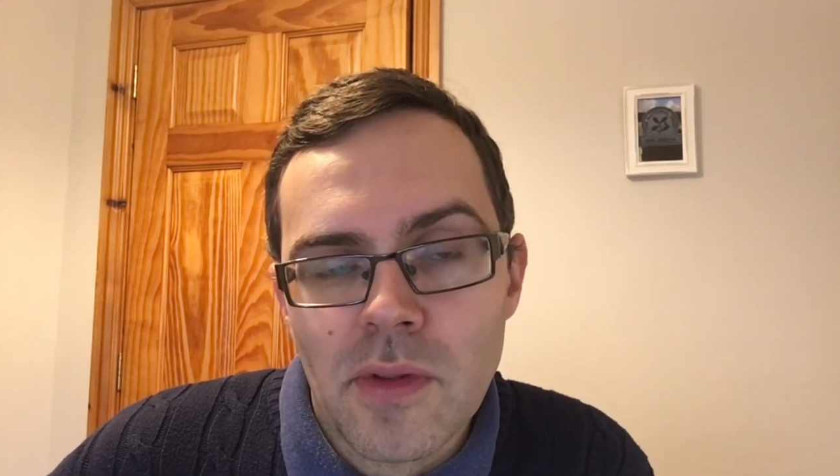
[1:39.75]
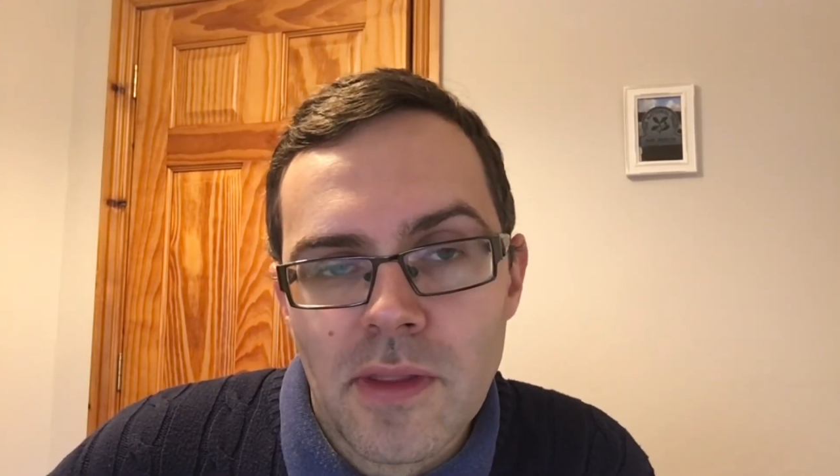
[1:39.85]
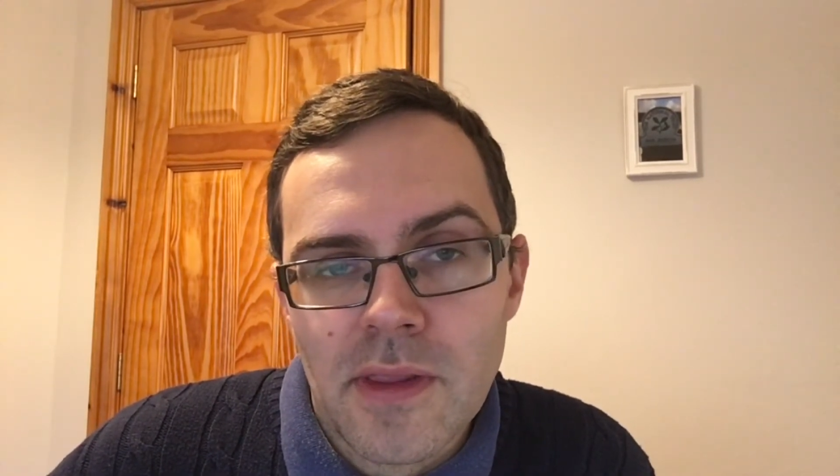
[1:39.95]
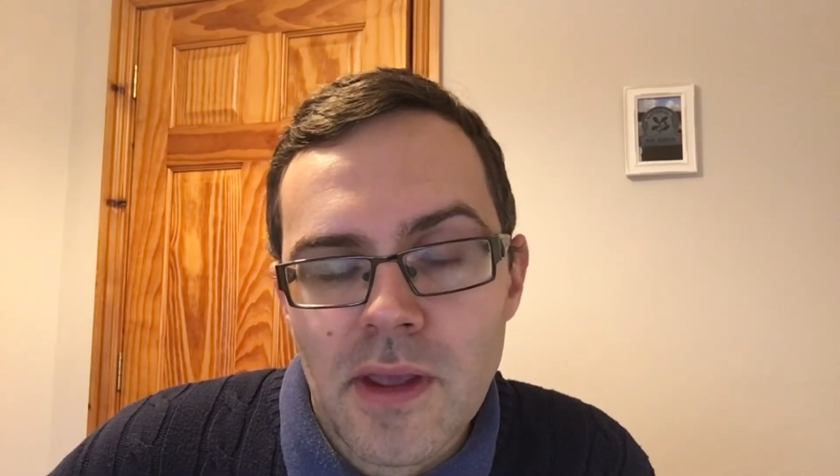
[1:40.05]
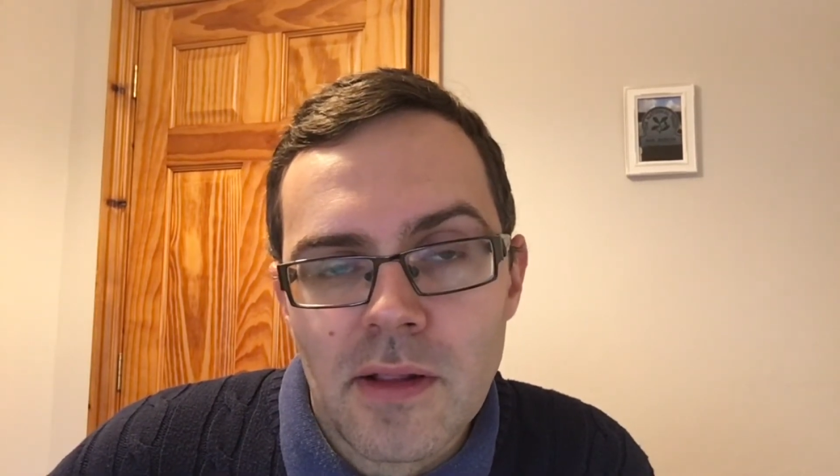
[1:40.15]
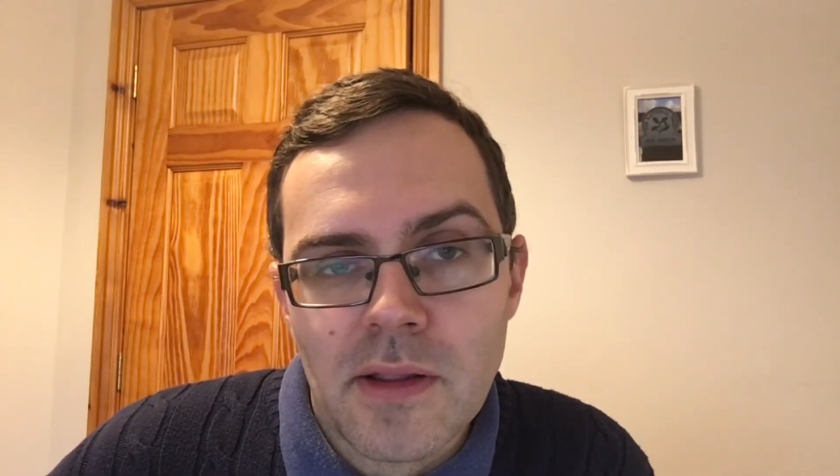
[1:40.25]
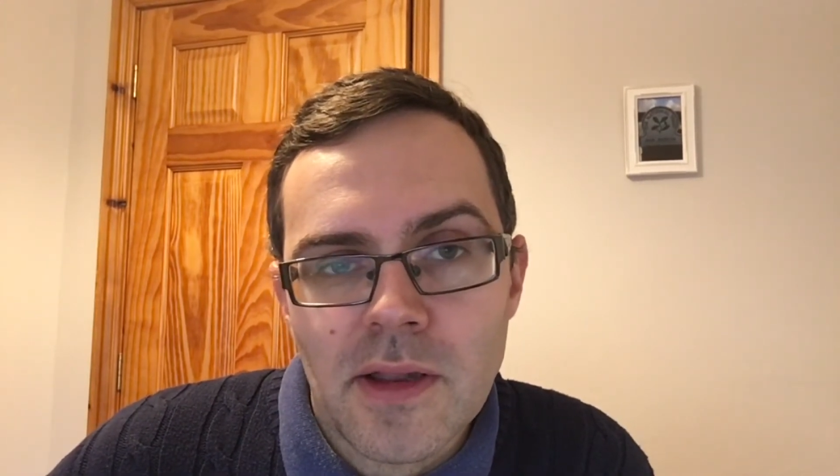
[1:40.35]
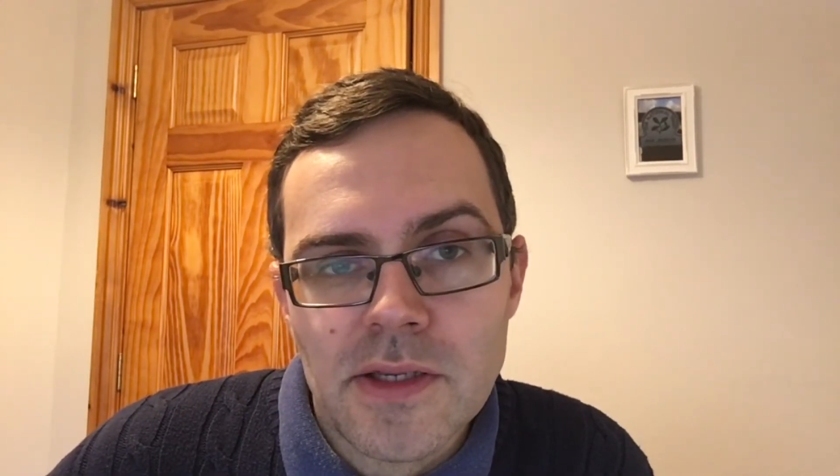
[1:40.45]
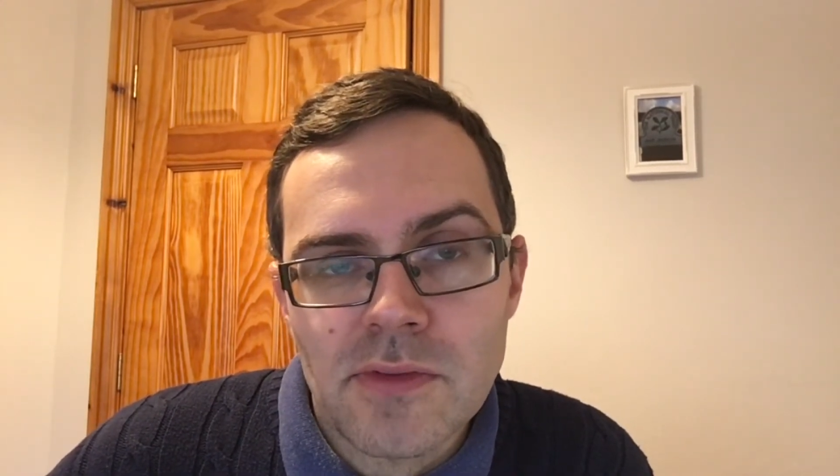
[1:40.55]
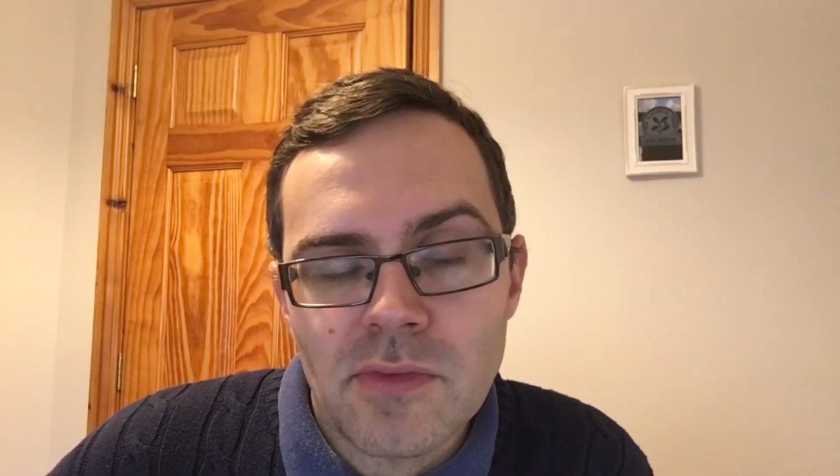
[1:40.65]
then the
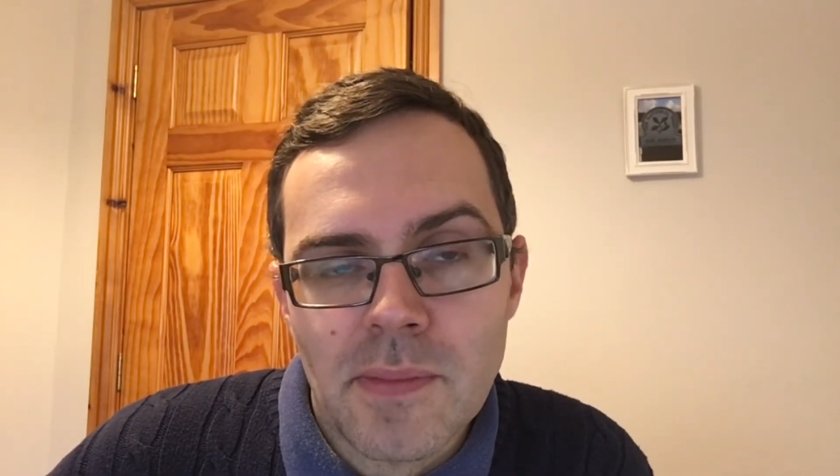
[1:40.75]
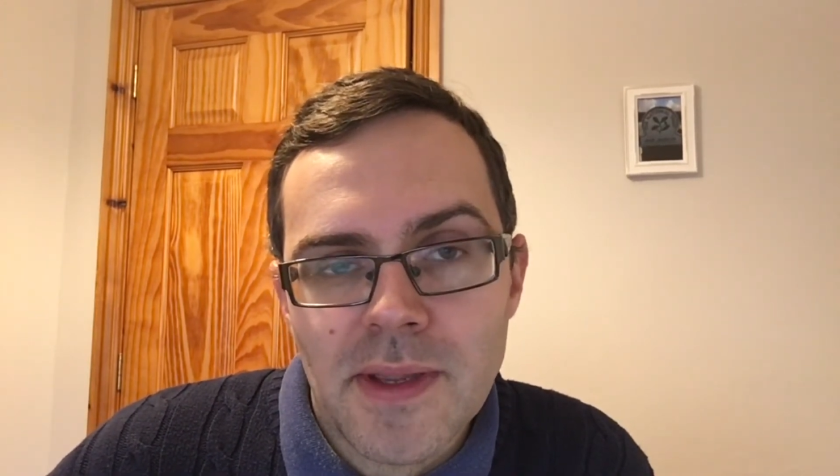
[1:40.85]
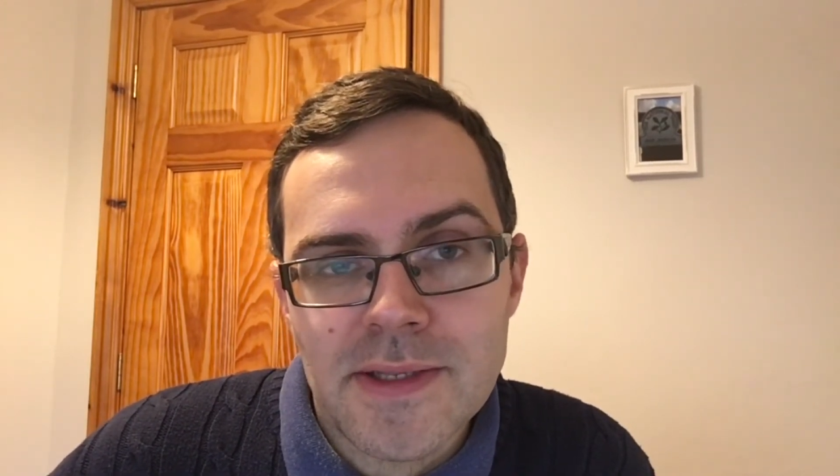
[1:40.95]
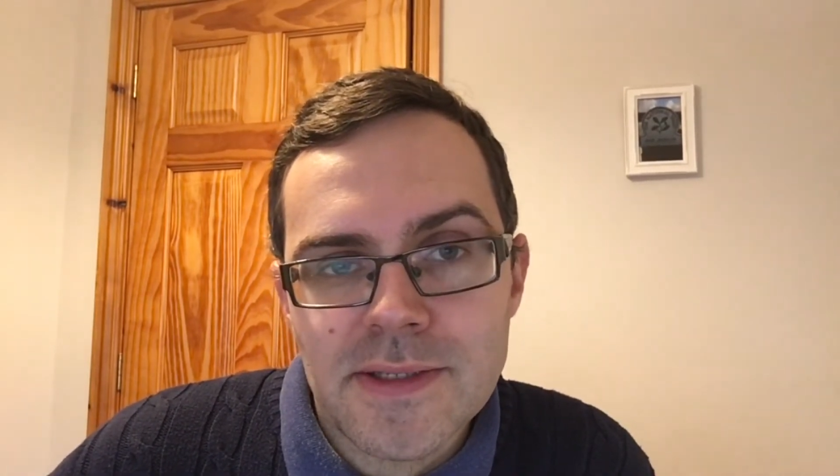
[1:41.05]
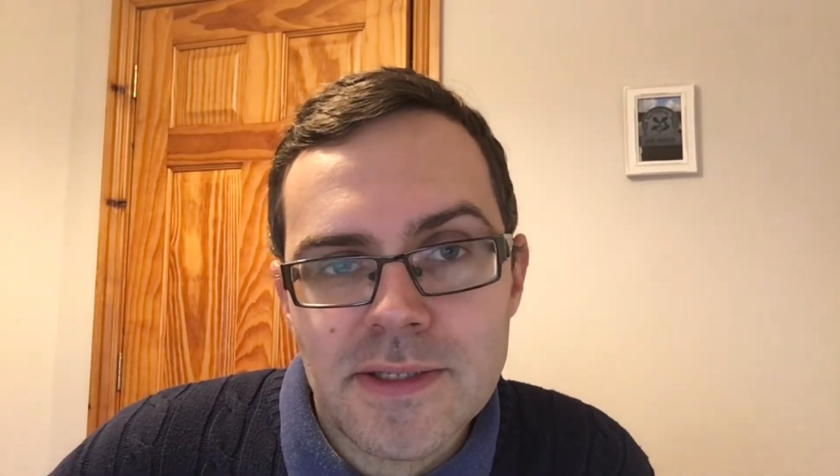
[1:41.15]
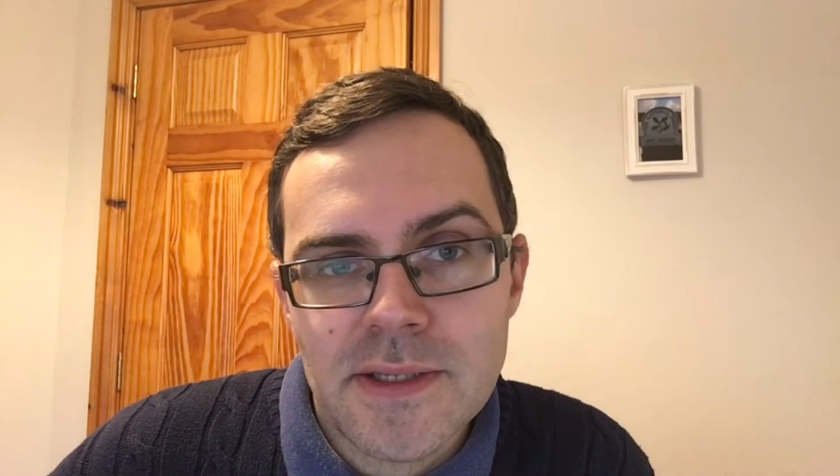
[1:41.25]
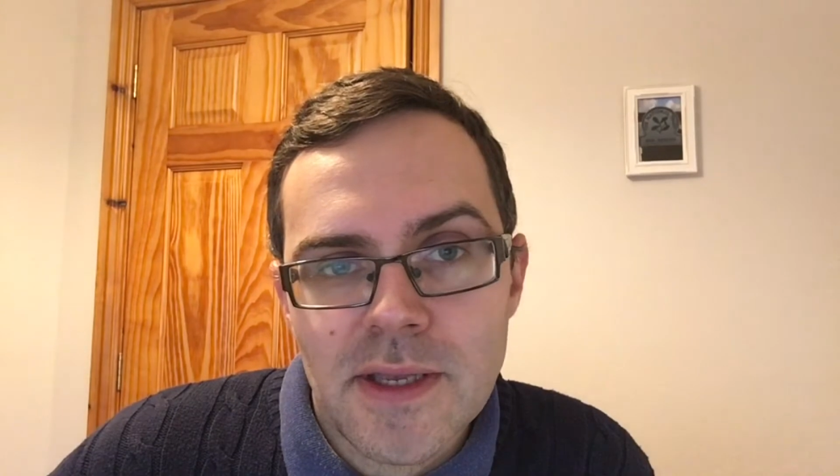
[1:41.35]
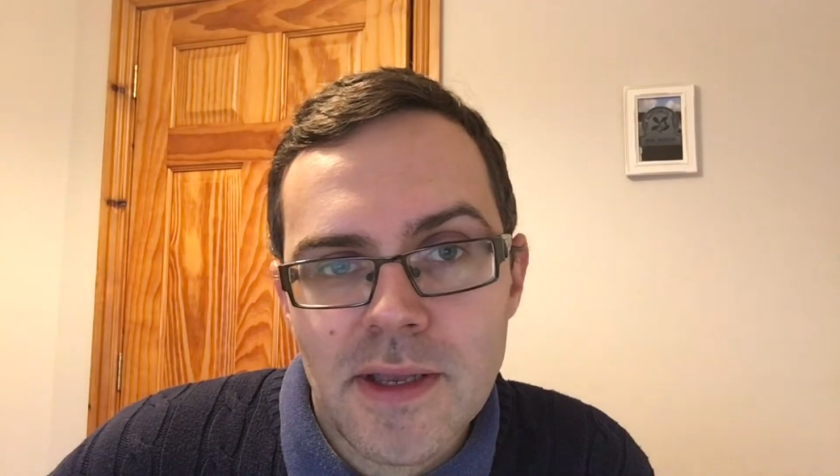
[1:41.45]
calculation remains